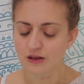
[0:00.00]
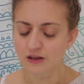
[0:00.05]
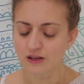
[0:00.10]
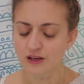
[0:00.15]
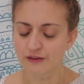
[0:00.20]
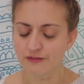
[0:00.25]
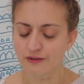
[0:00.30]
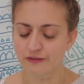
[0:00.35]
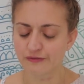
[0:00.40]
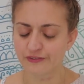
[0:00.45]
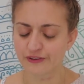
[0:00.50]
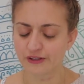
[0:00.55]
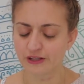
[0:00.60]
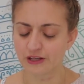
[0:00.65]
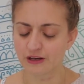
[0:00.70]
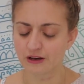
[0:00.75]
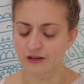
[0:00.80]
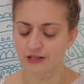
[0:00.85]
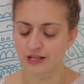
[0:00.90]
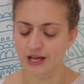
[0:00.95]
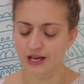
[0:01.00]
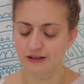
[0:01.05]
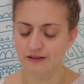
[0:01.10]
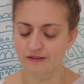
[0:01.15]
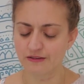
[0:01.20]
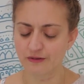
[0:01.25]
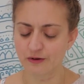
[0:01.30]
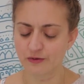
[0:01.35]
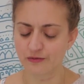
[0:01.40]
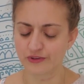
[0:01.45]
if you're feeling on
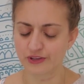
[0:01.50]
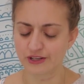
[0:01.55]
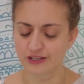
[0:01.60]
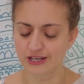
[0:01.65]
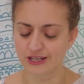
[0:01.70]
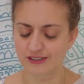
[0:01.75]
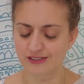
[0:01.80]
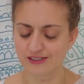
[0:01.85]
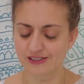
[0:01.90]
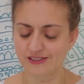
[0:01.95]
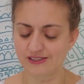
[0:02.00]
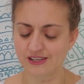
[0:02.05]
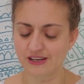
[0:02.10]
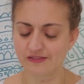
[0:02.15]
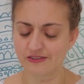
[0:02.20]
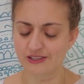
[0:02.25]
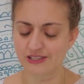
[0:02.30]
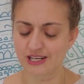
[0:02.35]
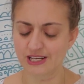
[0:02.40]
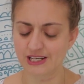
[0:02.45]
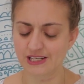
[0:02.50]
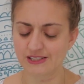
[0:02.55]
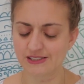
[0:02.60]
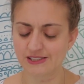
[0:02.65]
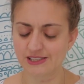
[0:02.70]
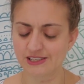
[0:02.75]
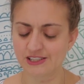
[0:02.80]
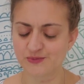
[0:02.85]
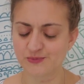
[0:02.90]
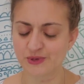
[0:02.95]
end over the next seven days,
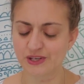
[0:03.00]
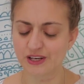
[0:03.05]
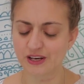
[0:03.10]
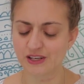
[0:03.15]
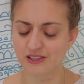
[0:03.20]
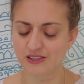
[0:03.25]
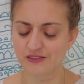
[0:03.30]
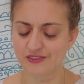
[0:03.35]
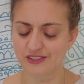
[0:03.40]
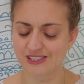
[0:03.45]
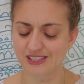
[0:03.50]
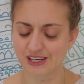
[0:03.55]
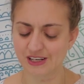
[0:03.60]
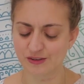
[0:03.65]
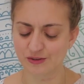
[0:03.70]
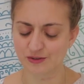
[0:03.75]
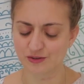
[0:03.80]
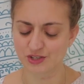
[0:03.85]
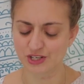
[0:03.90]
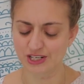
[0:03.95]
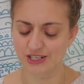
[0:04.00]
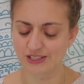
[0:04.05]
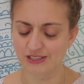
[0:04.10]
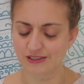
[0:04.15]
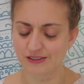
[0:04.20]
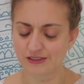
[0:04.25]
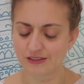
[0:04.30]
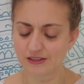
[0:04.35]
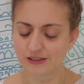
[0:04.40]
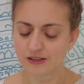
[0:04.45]
it's because of this energy.
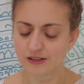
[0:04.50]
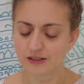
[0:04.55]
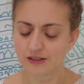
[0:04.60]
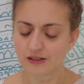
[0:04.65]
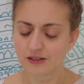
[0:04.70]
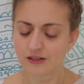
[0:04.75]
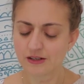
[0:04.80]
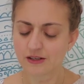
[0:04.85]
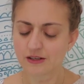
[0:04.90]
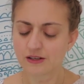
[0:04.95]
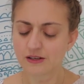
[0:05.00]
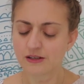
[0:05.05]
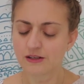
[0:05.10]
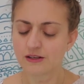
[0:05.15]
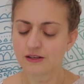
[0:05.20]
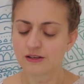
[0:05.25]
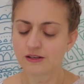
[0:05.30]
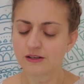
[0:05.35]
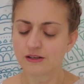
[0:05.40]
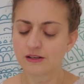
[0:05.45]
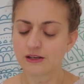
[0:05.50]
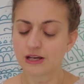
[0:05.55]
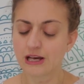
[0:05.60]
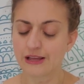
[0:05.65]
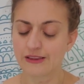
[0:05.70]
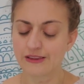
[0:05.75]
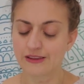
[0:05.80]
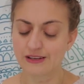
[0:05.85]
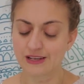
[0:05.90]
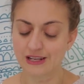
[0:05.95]

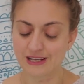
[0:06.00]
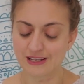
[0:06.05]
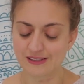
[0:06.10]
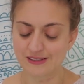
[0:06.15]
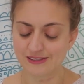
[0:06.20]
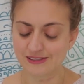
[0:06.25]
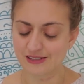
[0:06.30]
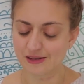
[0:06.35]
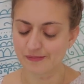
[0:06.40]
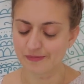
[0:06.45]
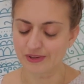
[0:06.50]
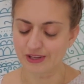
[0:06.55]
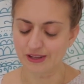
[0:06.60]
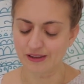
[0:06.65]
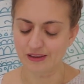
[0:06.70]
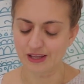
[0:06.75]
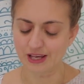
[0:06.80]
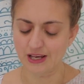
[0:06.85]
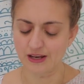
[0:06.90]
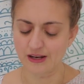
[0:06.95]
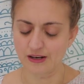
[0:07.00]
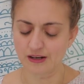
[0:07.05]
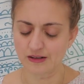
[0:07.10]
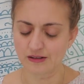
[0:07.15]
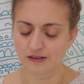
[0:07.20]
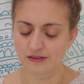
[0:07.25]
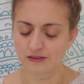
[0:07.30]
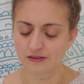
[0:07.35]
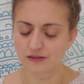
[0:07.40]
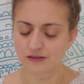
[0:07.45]
And it is something
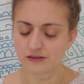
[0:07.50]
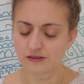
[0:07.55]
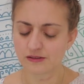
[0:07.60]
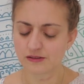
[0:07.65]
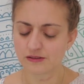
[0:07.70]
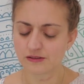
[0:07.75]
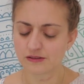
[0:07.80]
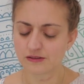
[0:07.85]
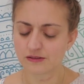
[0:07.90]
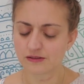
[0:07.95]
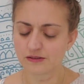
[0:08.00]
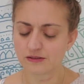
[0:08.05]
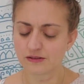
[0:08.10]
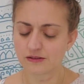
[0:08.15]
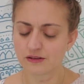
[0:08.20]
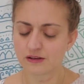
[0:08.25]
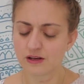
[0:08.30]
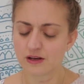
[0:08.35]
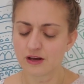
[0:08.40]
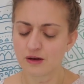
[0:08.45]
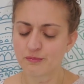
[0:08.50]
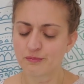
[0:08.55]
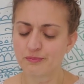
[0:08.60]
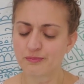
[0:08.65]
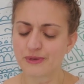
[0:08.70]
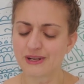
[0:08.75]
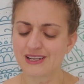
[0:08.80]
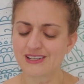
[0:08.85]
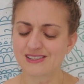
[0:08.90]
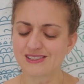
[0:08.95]
there.
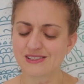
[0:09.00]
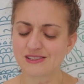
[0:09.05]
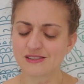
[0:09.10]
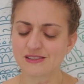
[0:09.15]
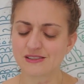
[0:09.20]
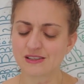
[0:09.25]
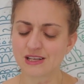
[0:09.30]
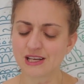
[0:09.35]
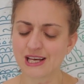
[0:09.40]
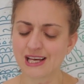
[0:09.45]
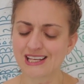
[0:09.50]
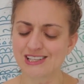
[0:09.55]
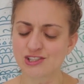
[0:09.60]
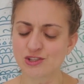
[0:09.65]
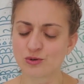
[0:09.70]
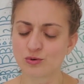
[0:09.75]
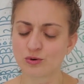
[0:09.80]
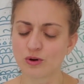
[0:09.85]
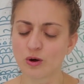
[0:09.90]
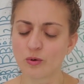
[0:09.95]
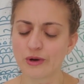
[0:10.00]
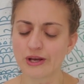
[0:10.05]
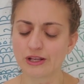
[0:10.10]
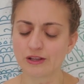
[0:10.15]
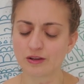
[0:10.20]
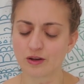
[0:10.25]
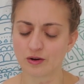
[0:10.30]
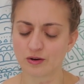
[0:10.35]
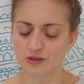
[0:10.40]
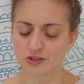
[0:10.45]
But it's it's growing
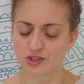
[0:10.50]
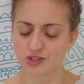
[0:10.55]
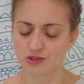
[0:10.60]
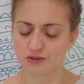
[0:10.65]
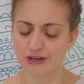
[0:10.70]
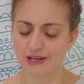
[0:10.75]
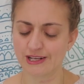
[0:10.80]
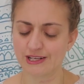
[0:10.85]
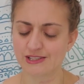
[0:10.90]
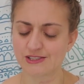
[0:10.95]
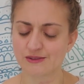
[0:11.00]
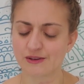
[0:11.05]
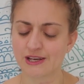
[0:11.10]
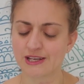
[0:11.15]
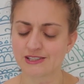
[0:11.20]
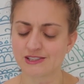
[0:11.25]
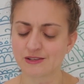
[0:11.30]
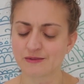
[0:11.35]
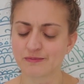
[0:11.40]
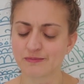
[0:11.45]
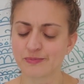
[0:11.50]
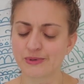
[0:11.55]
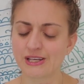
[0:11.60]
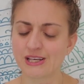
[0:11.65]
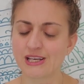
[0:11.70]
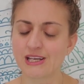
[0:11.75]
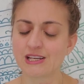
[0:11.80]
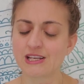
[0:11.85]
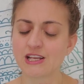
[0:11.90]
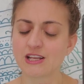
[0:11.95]
larger and it's it's
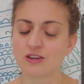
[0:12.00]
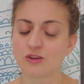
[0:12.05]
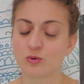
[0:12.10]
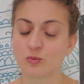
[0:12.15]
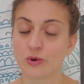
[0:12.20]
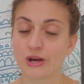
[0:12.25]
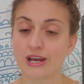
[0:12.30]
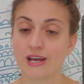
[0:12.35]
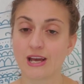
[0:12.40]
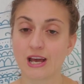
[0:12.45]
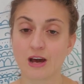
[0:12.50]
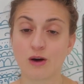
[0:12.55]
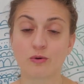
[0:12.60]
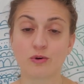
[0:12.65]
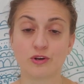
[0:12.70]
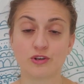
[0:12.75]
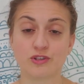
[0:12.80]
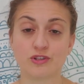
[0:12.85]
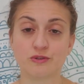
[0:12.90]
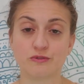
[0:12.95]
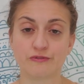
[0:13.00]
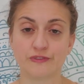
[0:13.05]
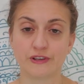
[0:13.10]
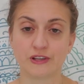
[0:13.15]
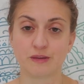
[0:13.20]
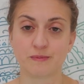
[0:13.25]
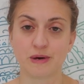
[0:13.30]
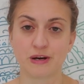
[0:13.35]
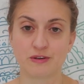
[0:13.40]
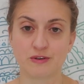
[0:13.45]
impeding the way how good you
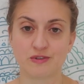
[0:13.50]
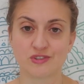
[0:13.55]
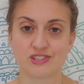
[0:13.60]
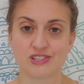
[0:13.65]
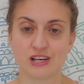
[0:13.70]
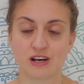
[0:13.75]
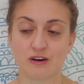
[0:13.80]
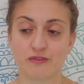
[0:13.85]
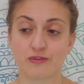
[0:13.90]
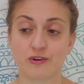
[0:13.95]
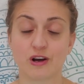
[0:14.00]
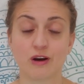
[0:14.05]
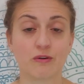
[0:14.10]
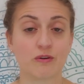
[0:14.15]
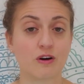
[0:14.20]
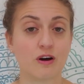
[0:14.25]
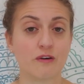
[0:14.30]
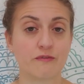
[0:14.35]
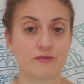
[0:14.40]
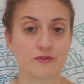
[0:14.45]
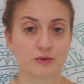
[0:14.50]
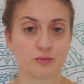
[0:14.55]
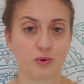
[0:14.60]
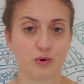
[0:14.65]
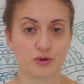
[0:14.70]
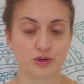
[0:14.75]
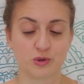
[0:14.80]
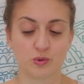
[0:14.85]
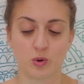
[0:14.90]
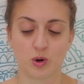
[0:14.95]
feel about yourself or how
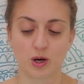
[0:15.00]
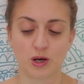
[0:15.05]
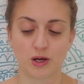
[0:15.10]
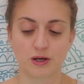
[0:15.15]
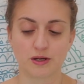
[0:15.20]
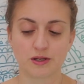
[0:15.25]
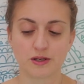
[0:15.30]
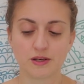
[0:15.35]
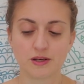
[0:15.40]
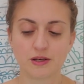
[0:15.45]
comfortable you are.